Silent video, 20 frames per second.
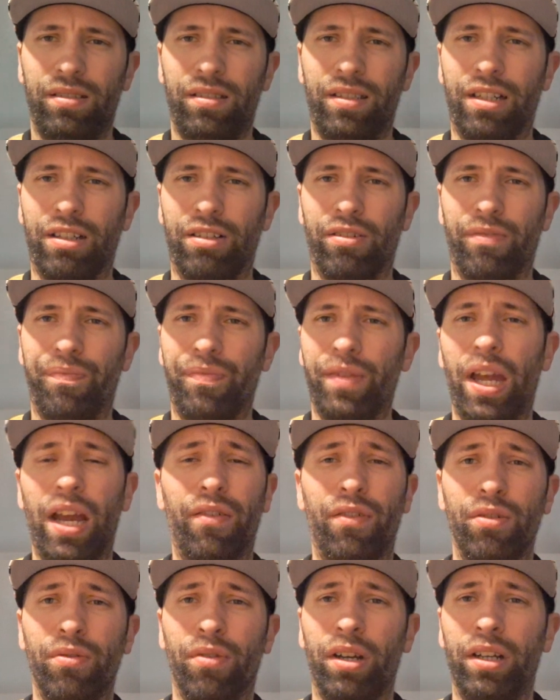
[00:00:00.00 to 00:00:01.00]
Like
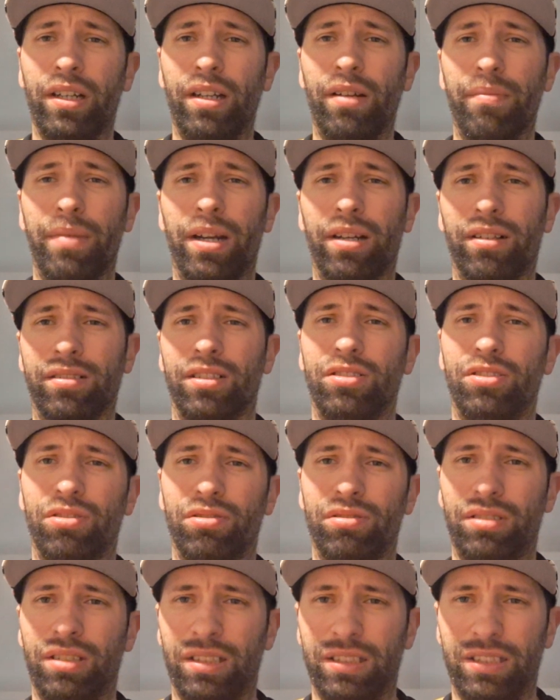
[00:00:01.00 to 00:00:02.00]
everyone in America is
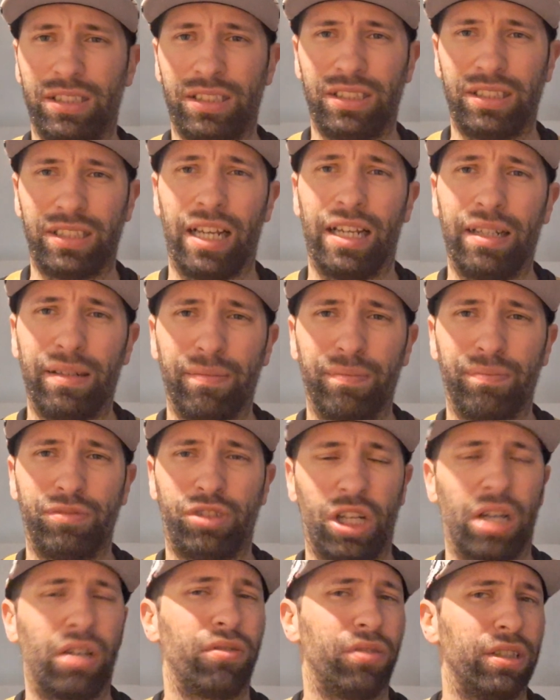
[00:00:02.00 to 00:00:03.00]
used to the same,
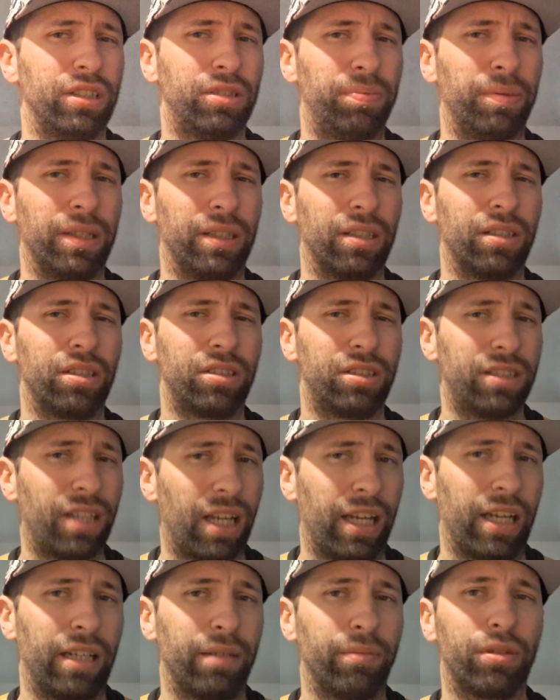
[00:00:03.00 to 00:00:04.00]
generally speaking, the
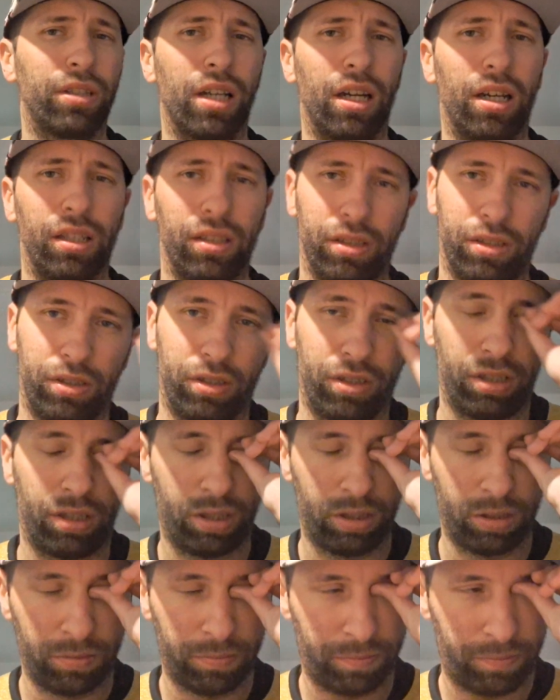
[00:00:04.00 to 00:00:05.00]
same colored
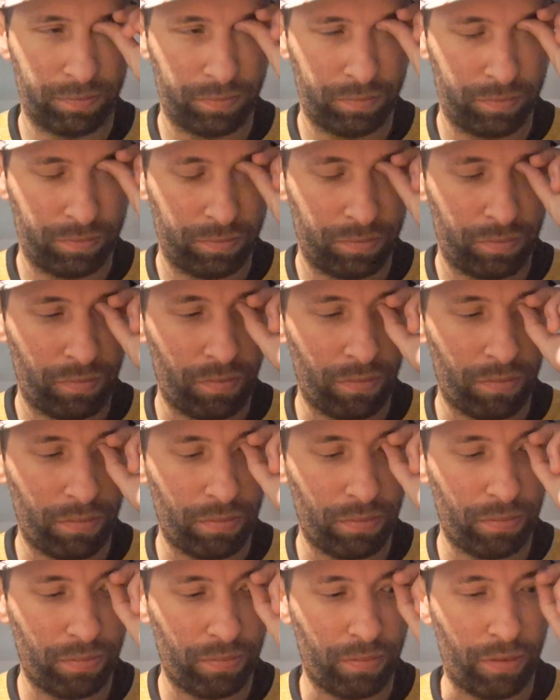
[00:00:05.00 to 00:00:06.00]

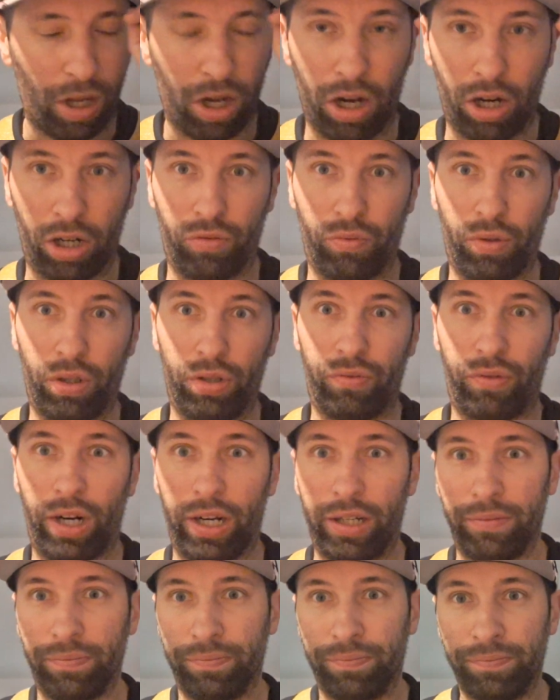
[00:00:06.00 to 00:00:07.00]
hardwood,
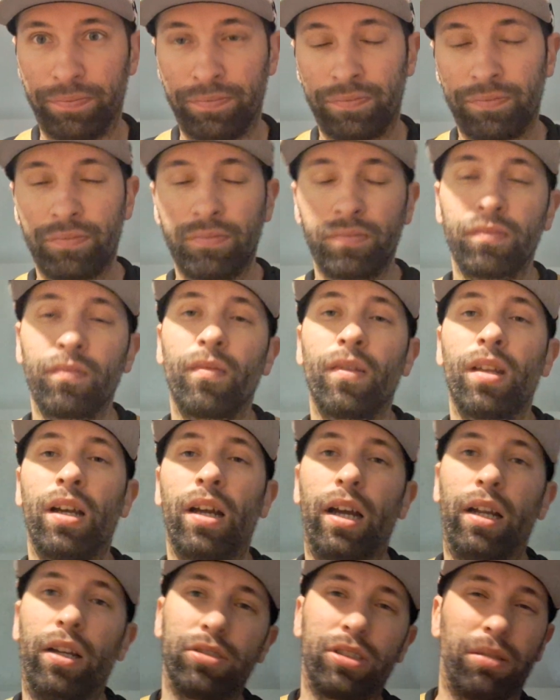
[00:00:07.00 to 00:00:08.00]
right?
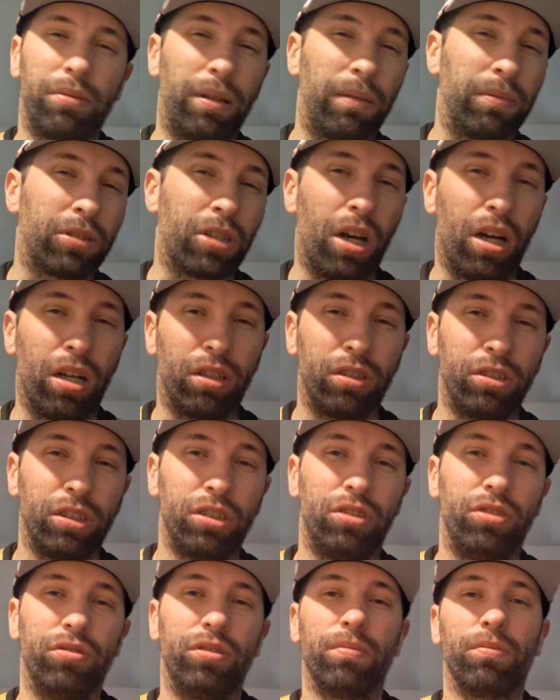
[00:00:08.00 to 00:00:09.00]
I know sometimes
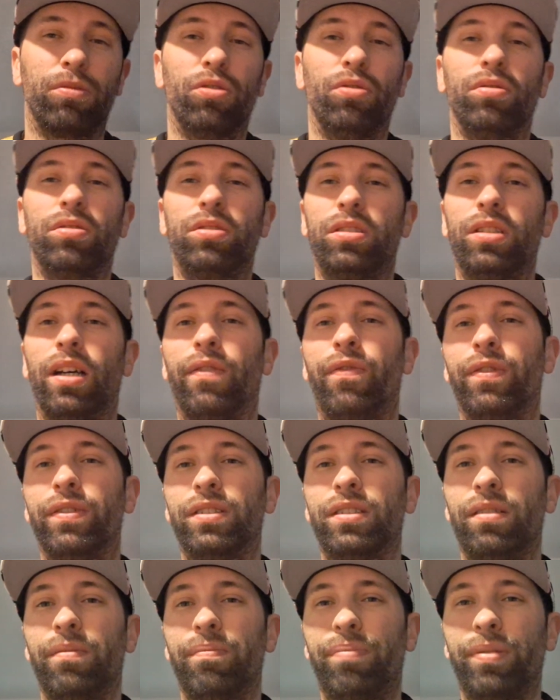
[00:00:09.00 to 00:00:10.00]
colleges do some cool stuff,
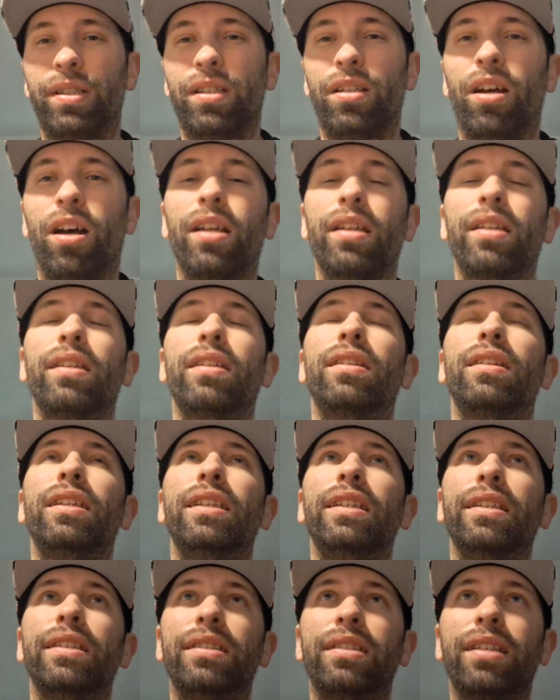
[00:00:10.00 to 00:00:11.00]
but not
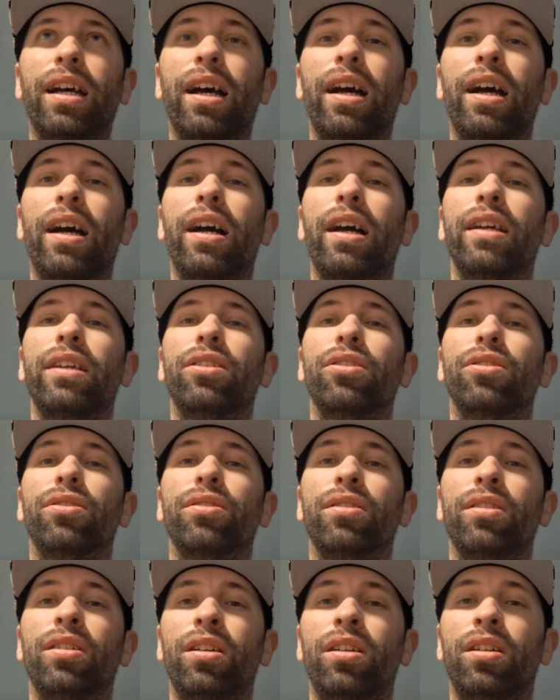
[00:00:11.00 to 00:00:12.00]
the
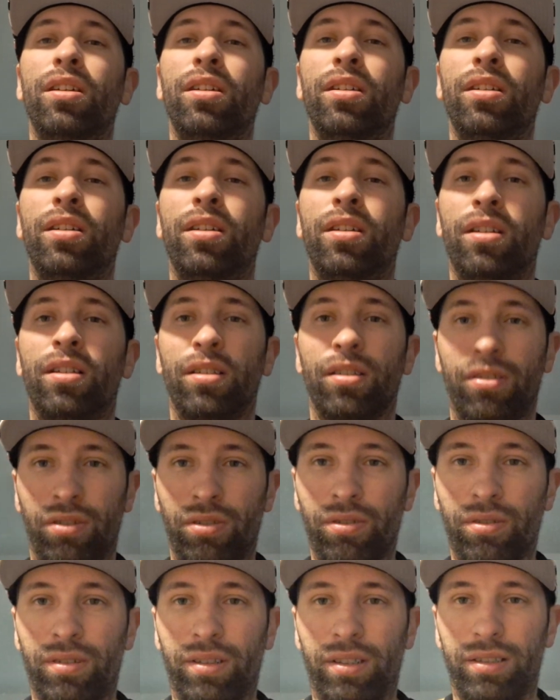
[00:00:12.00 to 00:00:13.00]
entire
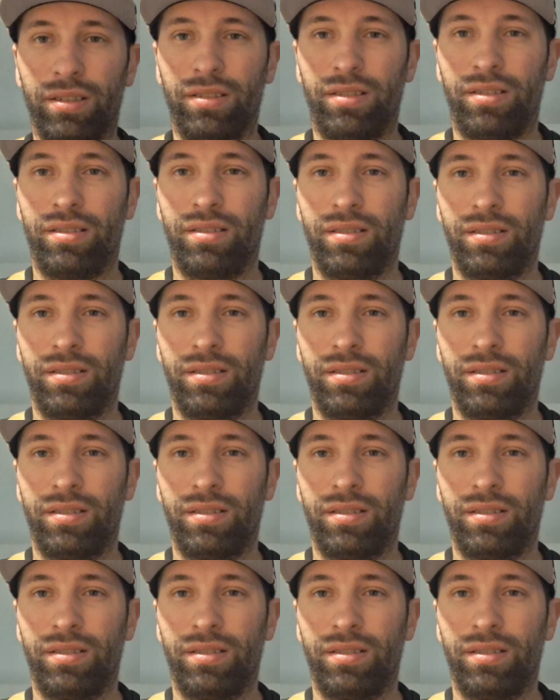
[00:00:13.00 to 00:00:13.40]
court.